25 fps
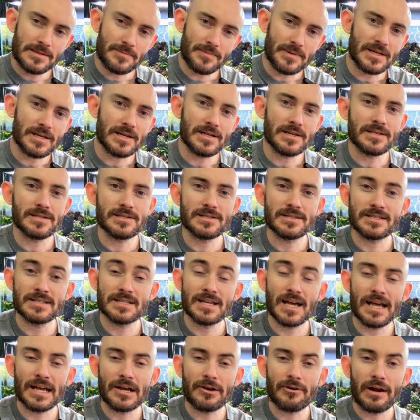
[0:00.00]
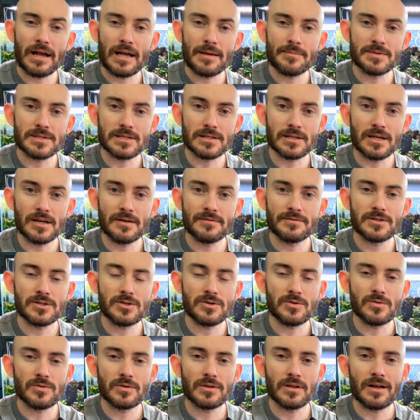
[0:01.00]
because Thai crabs love
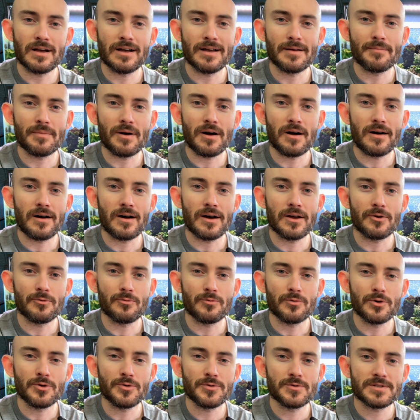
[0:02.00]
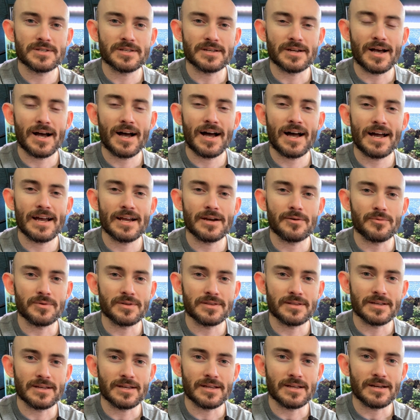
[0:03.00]
to climb on roots and hide
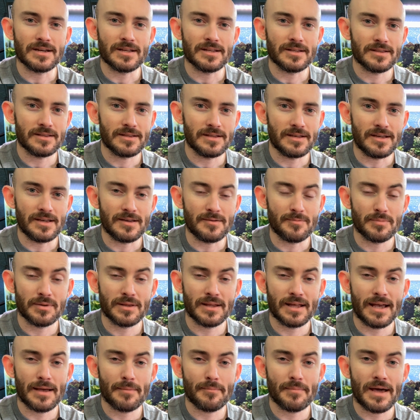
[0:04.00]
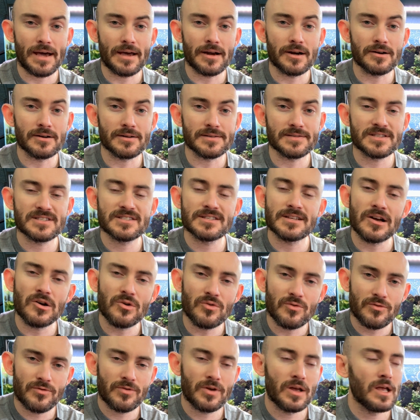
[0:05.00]
within the plant matter
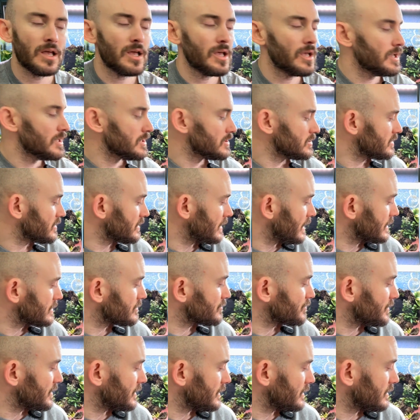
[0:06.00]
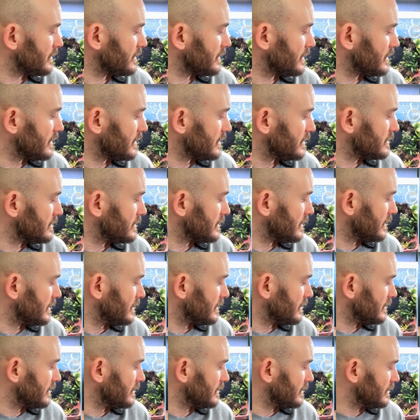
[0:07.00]
itself. So that's what is
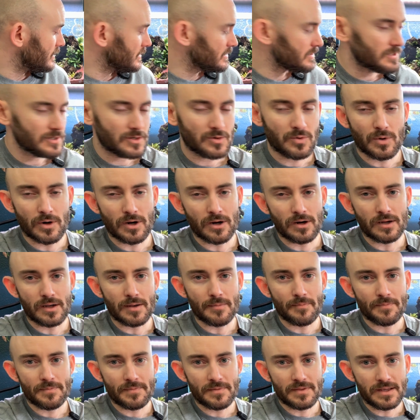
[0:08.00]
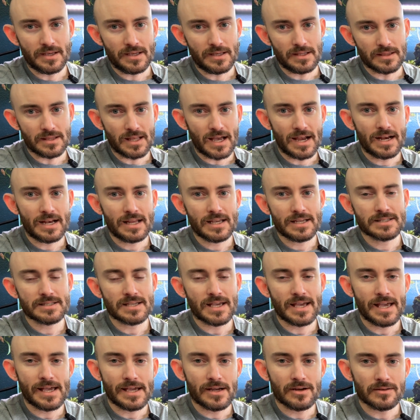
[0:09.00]
in this aquarium. The lighting is a
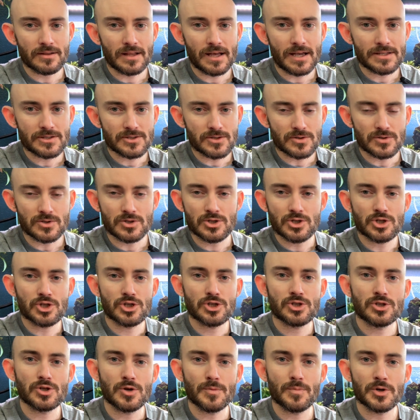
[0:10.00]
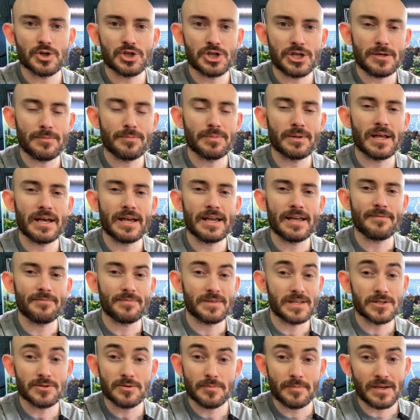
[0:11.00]
Hager light, so it's super cheap light.
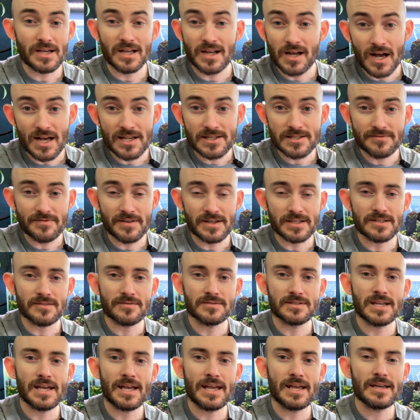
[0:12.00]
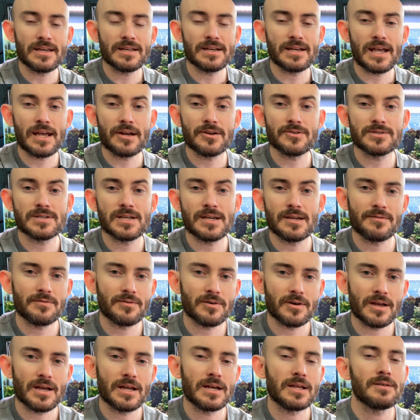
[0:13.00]
This would be a cost-effective tank, nano tank
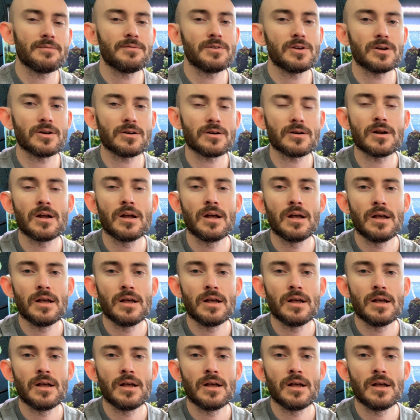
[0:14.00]
for any of your